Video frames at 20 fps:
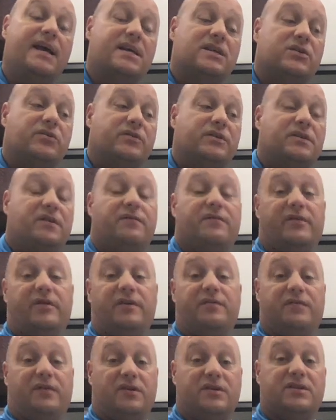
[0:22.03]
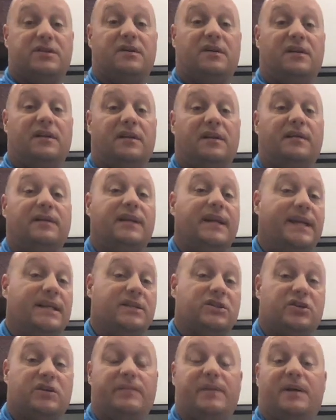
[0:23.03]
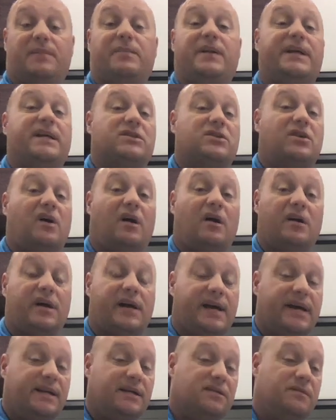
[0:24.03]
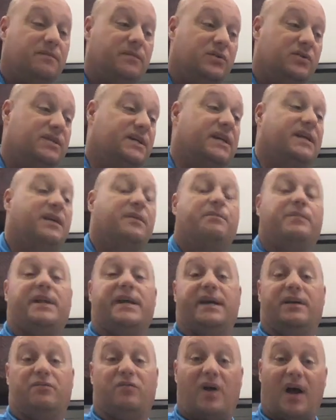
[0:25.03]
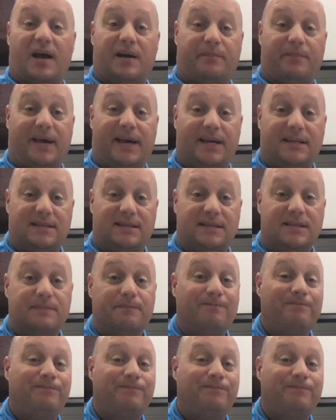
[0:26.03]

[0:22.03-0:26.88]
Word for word: so it's a very versatile instrument it plays all kinds of music can play in rock bands